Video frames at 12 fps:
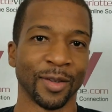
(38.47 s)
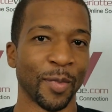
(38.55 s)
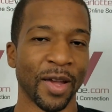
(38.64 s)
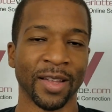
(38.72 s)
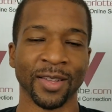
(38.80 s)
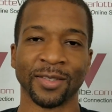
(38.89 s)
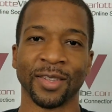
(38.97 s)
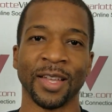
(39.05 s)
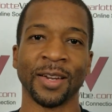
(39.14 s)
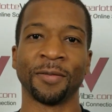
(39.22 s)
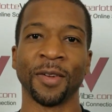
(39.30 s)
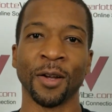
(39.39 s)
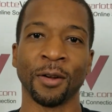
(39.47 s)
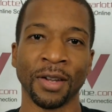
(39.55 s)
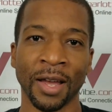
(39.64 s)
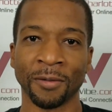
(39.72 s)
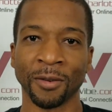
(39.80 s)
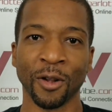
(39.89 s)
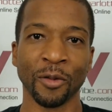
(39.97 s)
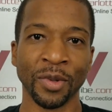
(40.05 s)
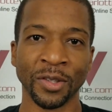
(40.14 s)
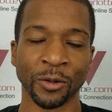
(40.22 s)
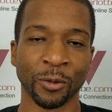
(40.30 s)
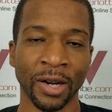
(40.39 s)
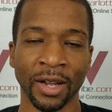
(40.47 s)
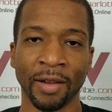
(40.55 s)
man, it's NFL, not for long business, right?